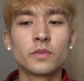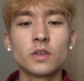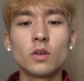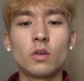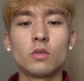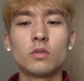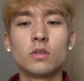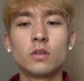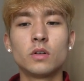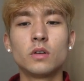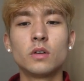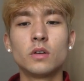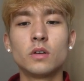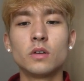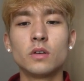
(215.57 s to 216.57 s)
Yo,
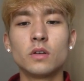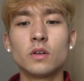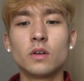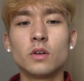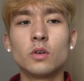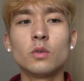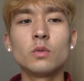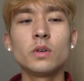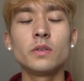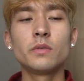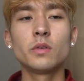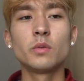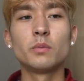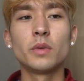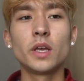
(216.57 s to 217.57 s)
who
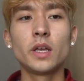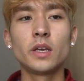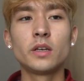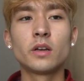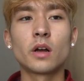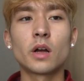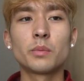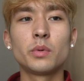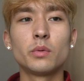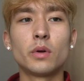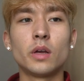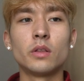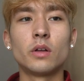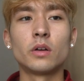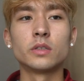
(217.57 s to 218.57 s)
even made
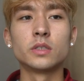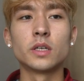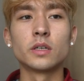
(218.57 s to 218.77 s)
copyright laws?